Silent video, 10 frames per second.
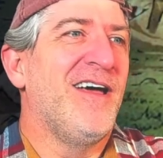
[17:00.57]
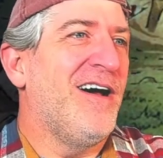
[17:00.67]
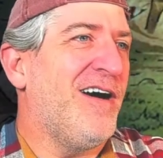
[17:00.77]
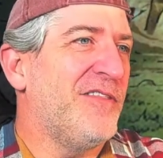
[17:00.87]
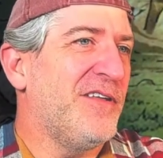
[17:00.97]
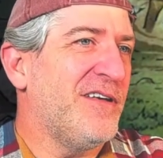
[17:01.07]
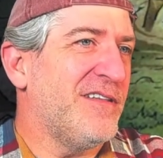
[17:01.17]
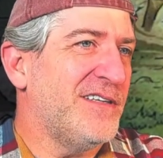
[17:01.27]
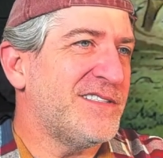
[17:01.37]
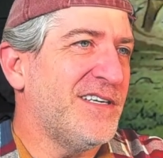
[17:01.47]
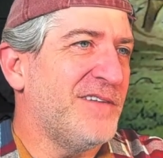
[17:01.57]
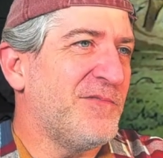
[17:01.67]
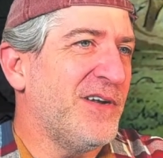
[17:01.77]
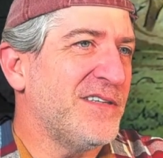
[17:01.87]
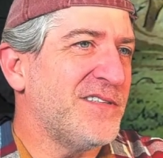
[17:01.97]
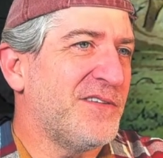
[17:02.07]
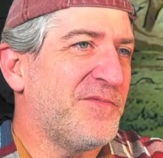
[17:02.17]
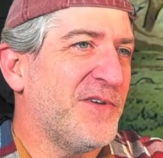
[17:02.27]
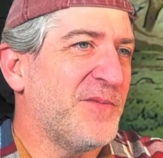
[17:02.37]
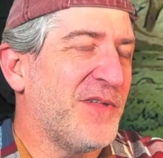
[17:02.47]
Let's see what else on the
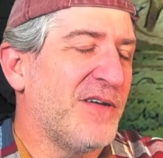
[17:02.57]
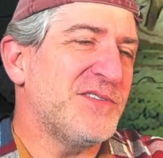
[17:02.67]
free-to-play. What's